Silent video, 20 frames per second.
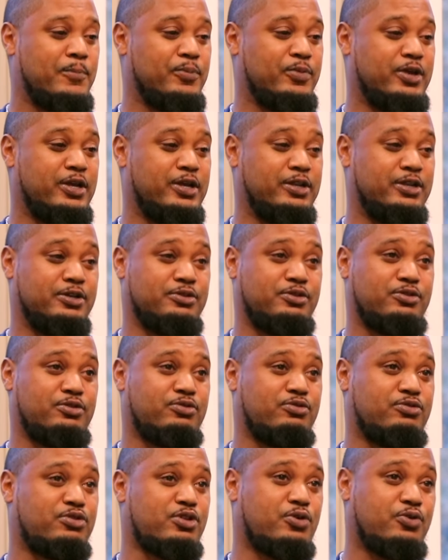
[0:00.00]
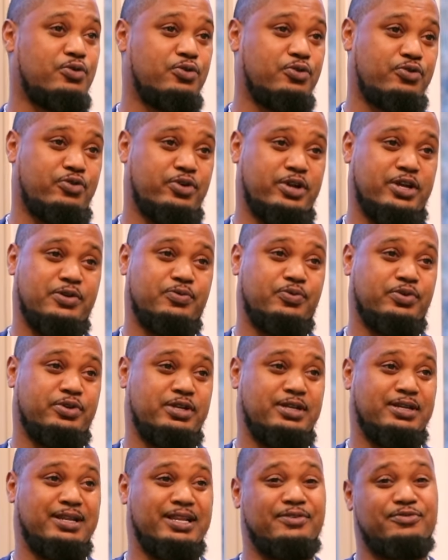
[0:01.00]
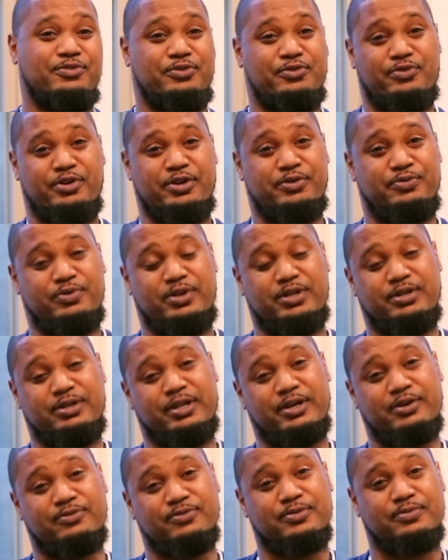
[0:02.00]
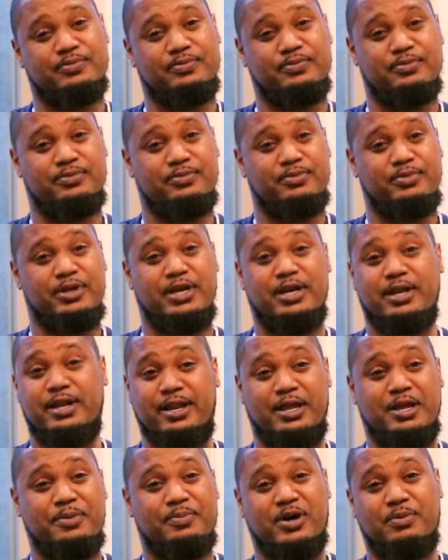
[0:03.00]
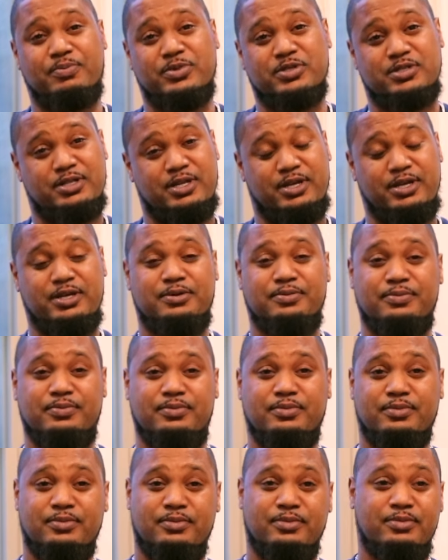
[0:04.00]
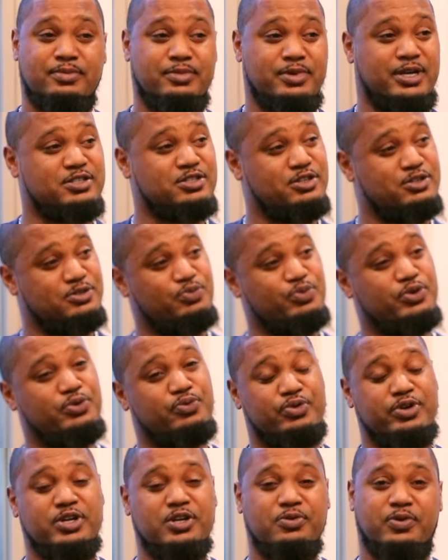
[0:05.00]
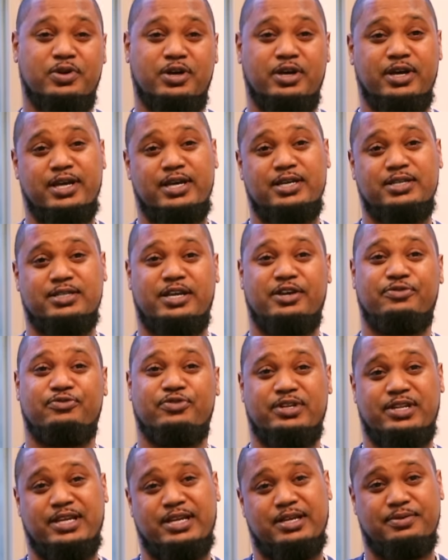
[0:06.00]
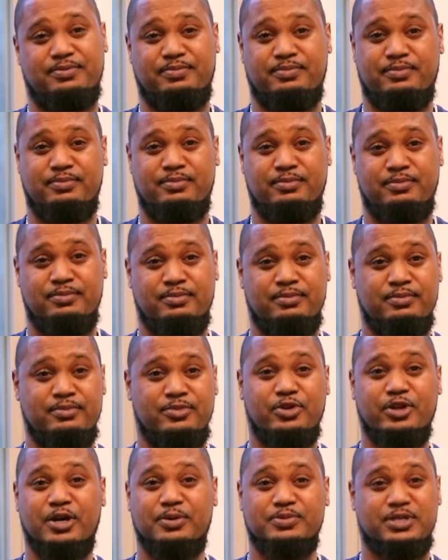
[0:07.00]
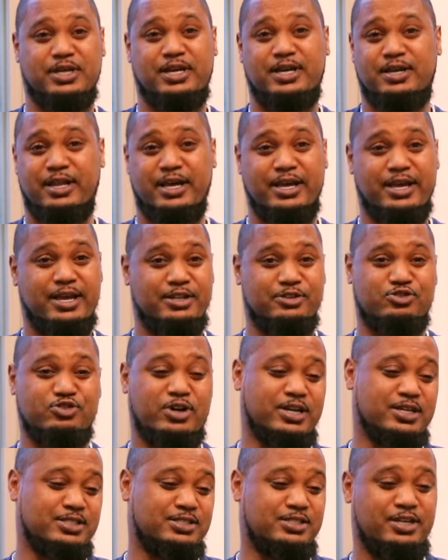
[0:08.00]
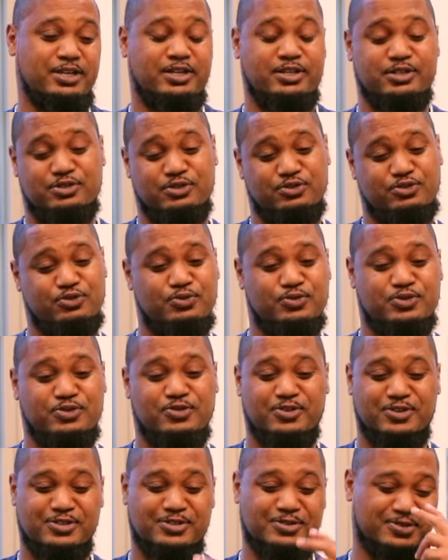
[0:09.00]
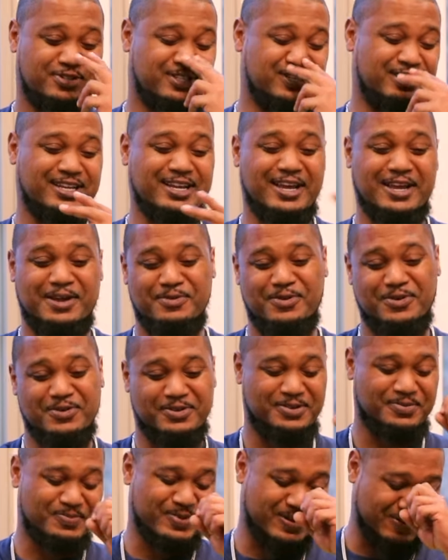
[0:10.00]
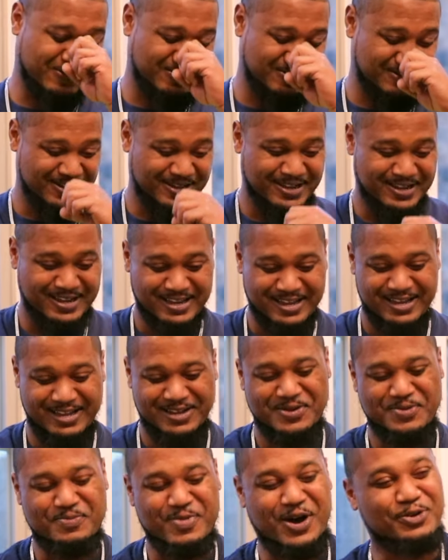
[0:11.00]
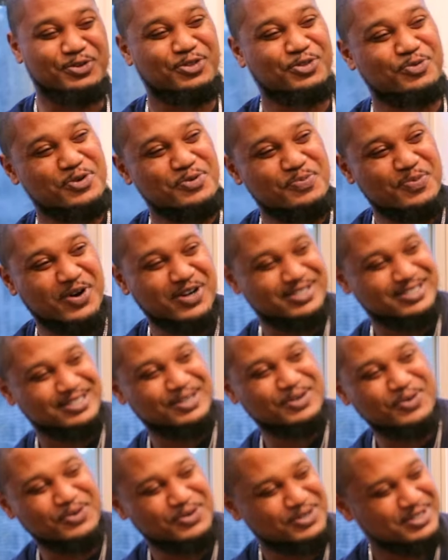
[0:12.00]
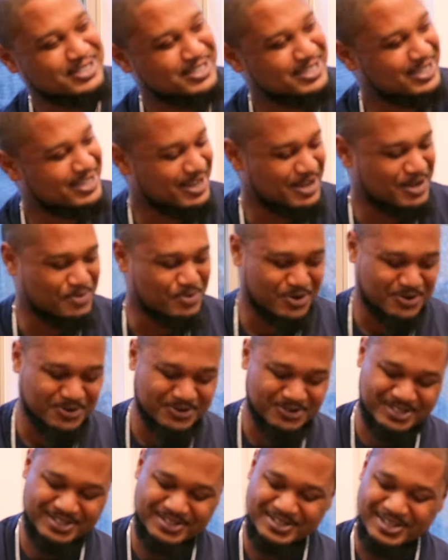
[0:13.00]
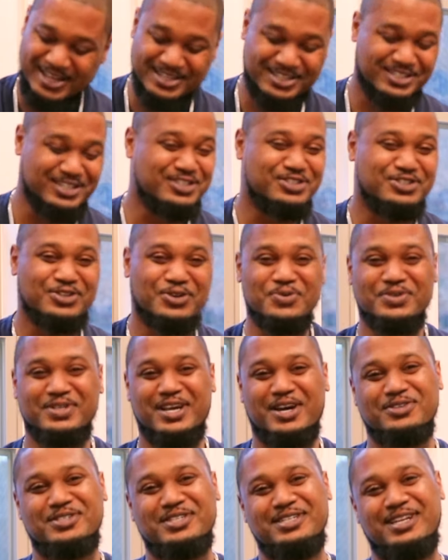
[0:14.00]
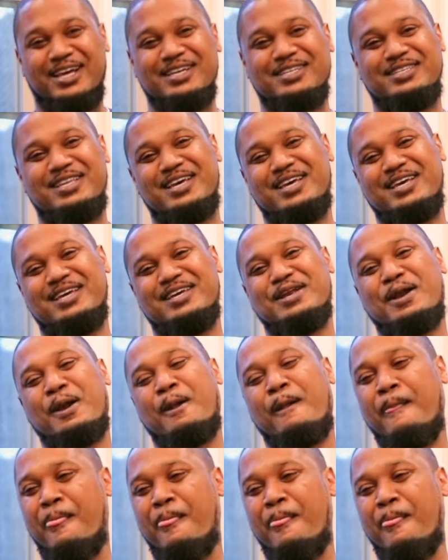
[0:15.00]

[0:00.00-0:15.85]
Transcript: in the third grade with an 11th grade reading level, and that ain't by mistake. That's because we read with our ass every day. You know what I'm saying? Like, and so I could tell you this is a true story. So she came home this about about three months ago. She came home. She like she joked out. She like, Dad,